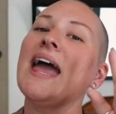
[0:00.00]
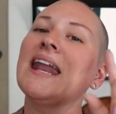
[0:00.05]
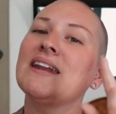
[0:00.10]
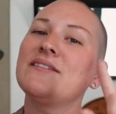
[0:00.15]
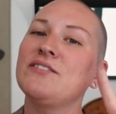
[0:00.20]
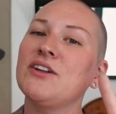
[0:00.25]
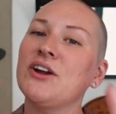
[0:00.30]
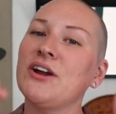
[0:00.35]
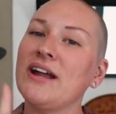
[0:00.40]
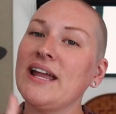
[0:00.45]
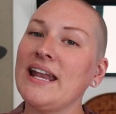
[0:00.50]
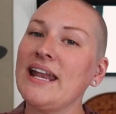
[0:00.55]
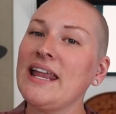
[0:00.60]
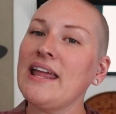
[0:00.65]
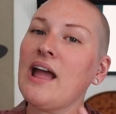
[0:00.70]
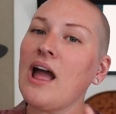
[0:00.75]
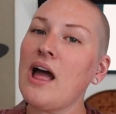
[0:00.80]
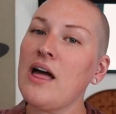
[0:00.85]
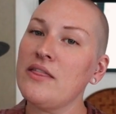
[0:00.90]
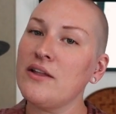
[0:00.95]
And if there are
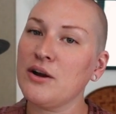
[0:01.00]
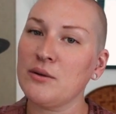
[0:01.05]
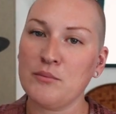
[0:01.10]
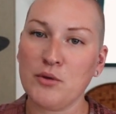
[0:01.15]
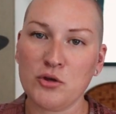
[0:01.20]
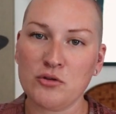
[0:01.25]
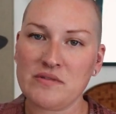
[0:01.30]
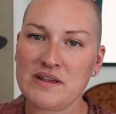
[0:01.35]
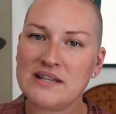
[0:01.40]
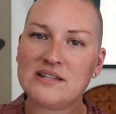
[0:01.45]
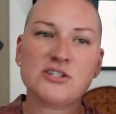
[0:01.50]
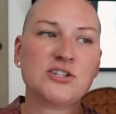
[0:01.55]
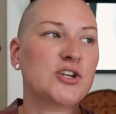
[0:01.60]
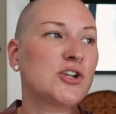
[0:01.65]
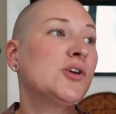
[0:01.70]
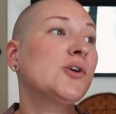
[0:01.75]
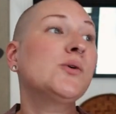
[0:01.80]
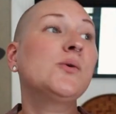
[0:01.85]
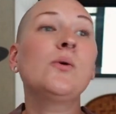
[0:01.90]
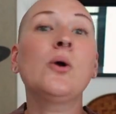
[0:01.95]
any other movies,
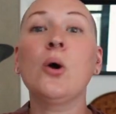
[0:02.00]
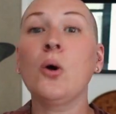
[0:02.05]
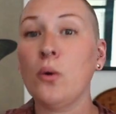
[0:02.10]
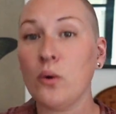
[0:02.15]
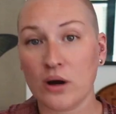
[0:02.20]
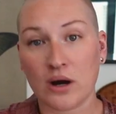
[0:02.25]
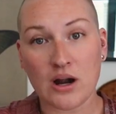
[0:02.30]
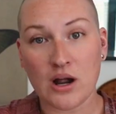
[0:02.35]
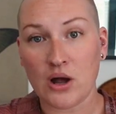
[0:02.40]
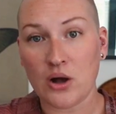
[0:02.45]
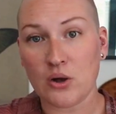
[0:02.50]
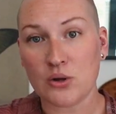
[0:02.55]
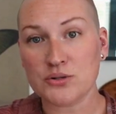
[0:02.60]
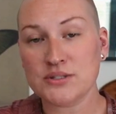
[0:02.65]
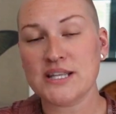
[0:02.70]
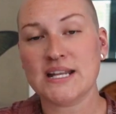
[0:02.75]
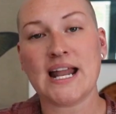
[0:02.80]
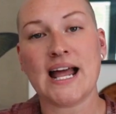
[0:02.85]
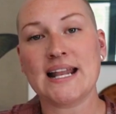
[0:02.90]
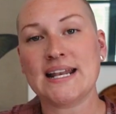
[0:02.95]
new or
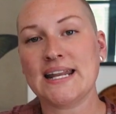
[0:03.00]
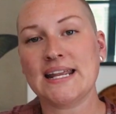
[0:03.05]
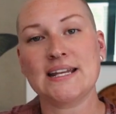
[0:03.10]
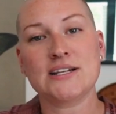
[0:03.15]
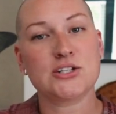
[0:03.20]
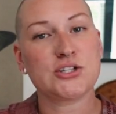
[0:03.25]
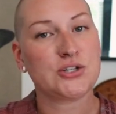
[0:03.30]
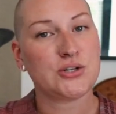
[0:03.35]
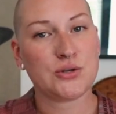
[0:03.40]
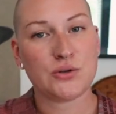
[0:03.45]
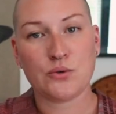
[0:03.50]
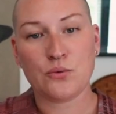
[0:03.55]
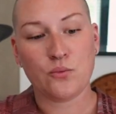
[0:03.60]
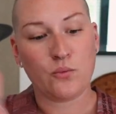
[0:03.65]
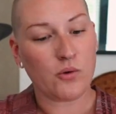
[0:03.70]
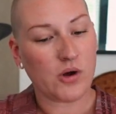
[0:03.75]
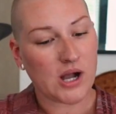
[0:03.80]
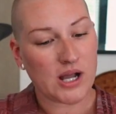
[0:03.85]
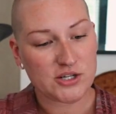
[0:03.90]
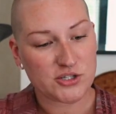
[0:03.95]
old, that I need to
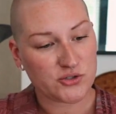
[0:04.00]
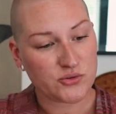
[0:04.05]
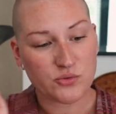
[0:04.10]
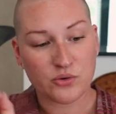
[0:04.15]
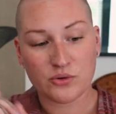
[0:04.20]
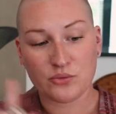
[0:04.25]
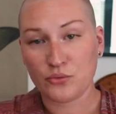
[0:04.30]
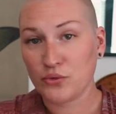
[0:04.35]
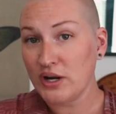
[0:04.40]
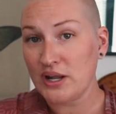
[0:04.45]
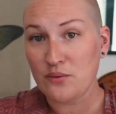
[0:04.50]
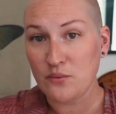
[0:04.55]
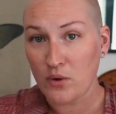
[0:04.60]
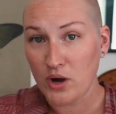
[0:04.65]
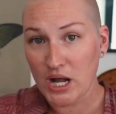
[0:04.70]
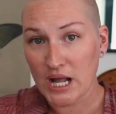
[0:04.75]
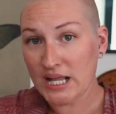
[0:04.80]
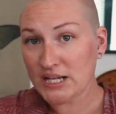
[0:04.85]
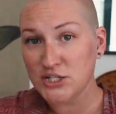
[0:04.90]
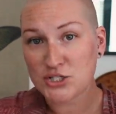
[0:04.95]
watch or
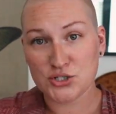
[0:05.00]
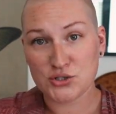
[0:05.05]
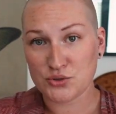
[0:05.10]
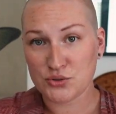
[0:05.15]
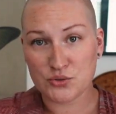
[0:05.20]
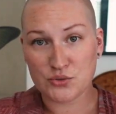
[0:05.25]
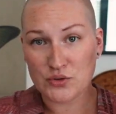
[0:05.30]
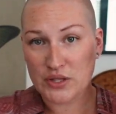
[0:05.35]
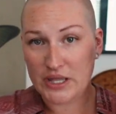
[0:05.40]
rewatch through